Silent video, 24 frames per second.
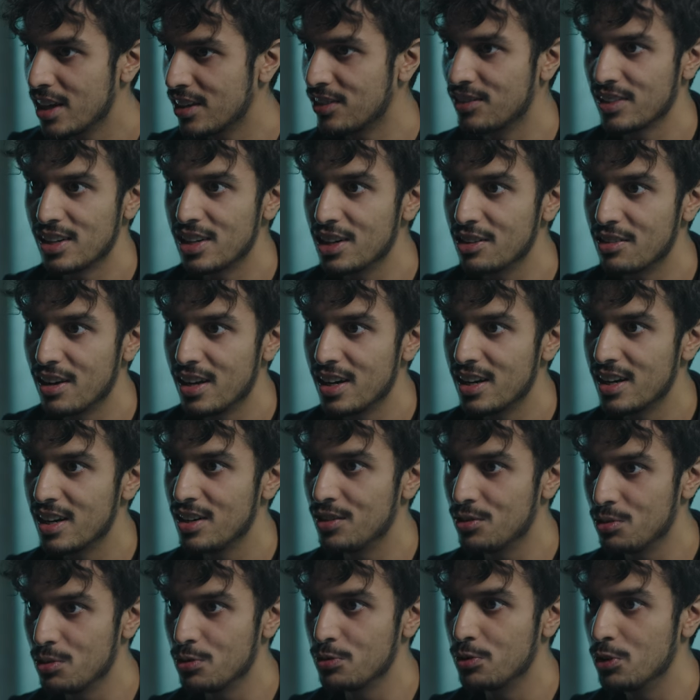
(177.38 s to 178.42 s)
get integrated
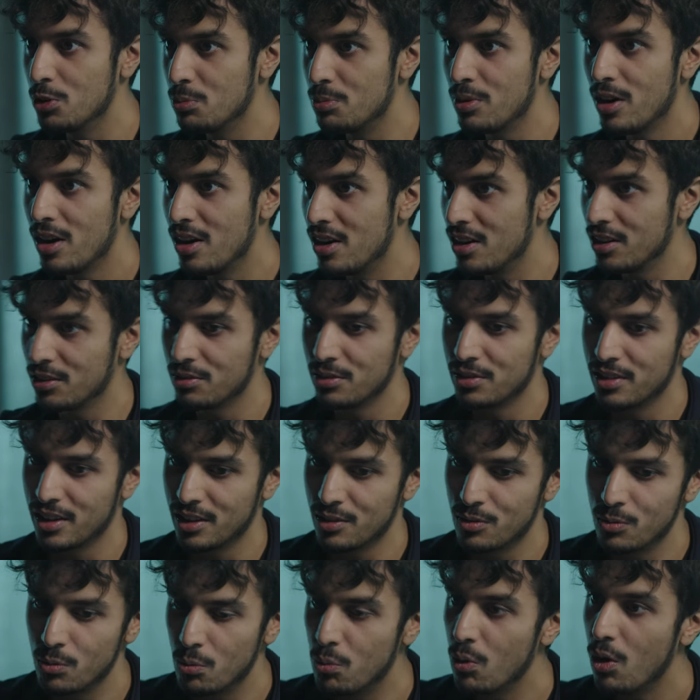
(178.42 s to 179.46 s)
into a full product with like
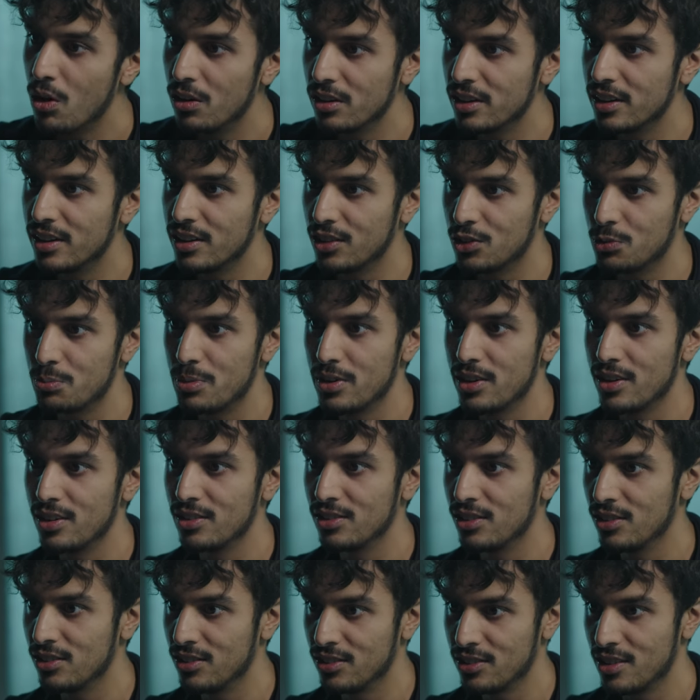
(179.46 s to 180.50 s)
wallet
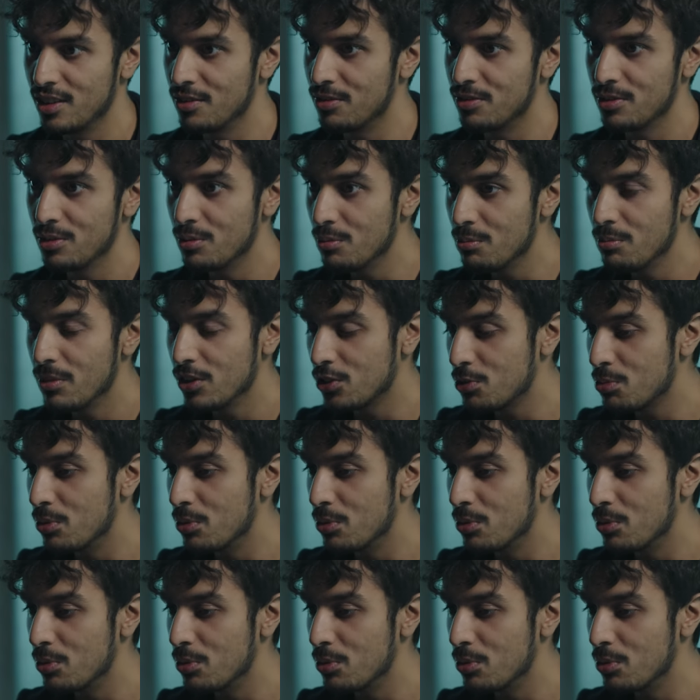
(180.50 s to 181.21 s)
experiences and stuff much